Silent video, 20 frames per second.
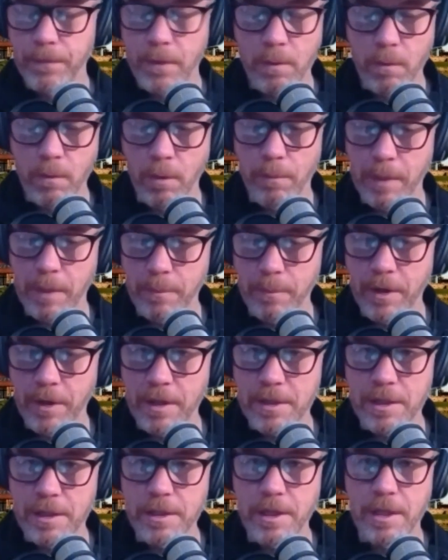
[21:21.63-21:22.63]
Big P
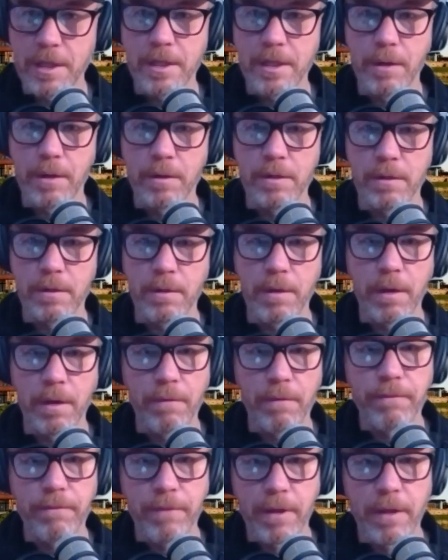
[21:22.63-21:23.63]
suggests there is a
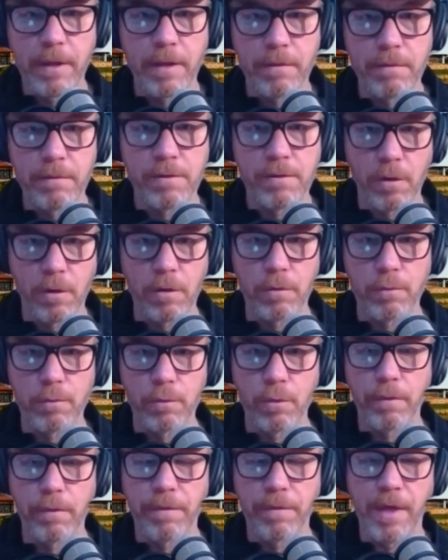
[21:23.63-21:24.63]
fairly solid
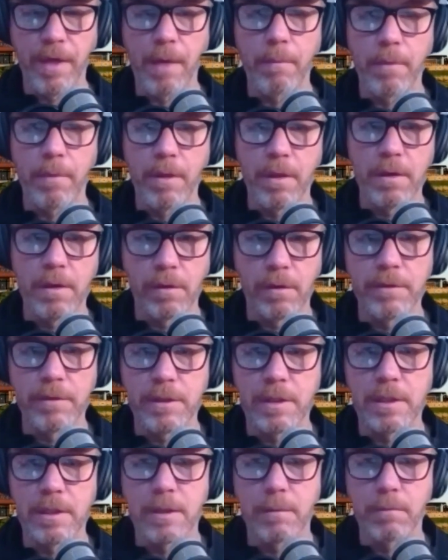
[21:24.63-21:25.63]
rule of thumb, but there's
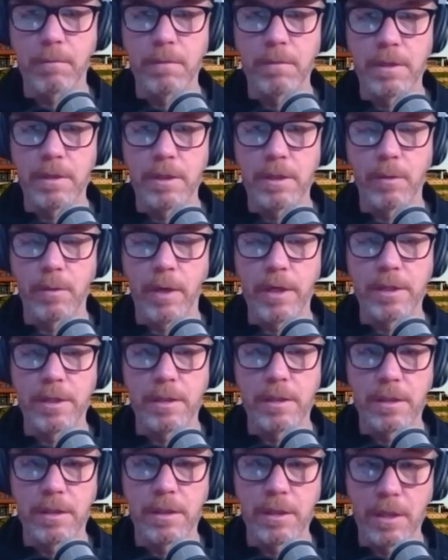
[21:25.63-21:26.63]
obviously some
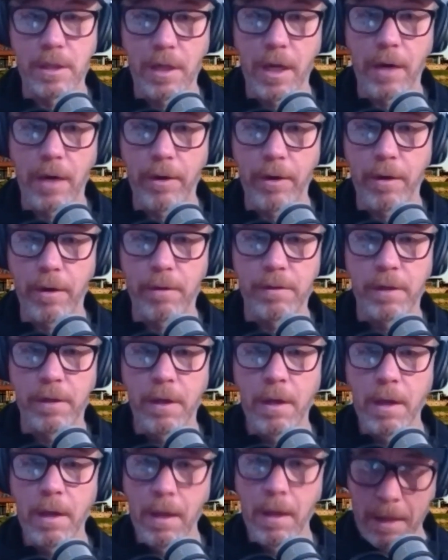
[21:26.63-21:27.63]
situations and scenarios
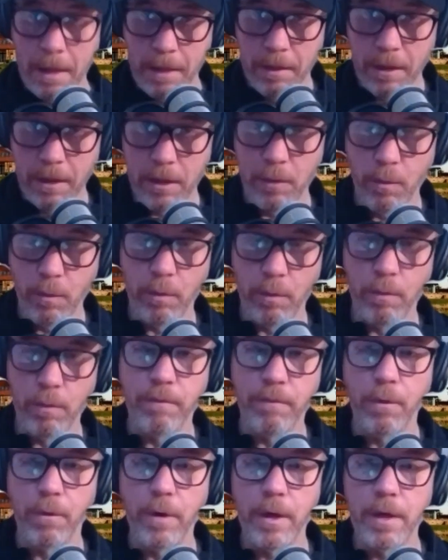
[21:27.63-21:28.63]
that you want to
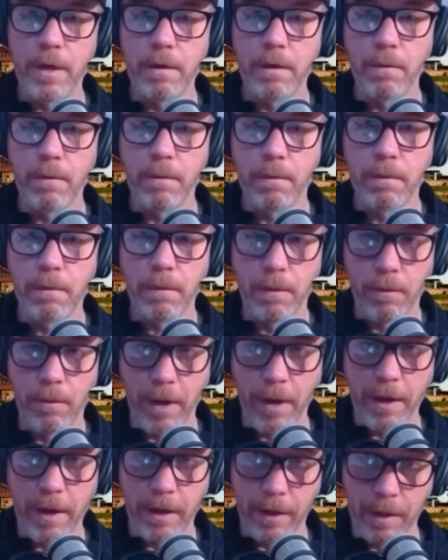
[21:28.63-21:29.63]
avoid
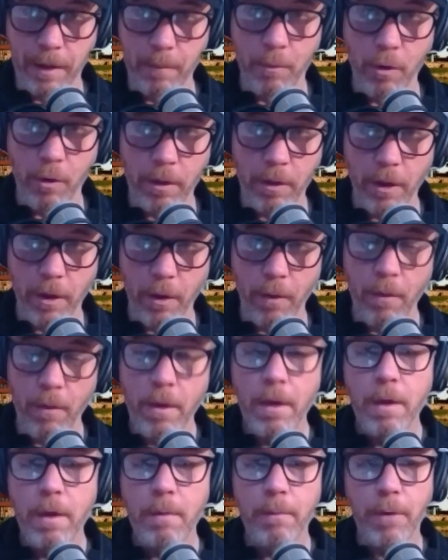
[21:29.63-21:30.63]
creating an imbroglio
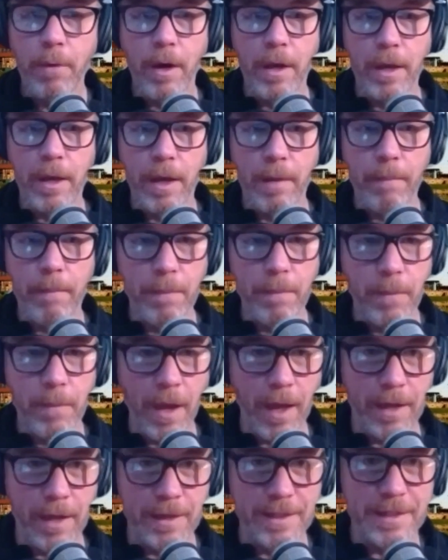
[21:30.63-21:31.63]
by
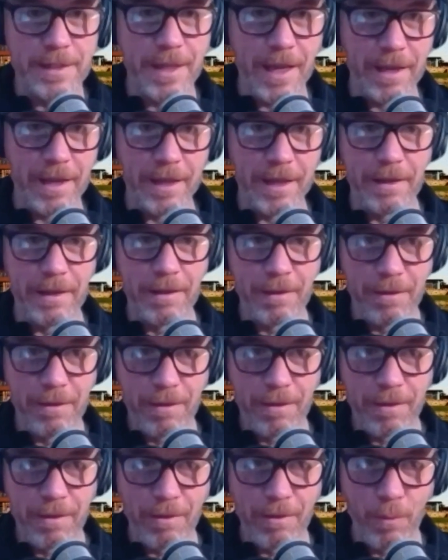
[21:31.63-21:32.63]
understanding
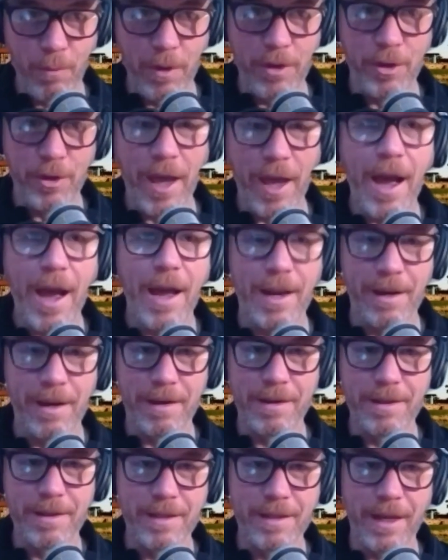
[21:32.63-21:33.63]
when you can't
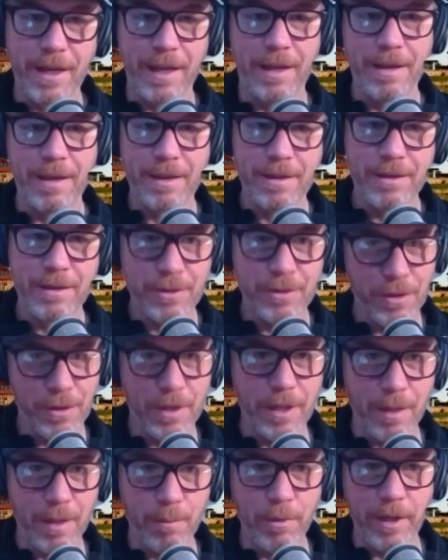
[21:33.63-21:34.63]
take 2
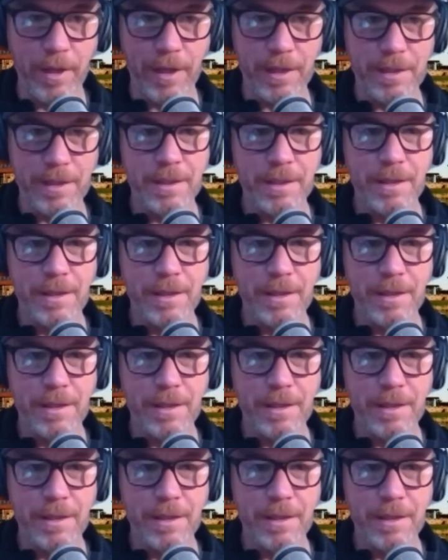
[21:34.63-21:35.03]
club lengths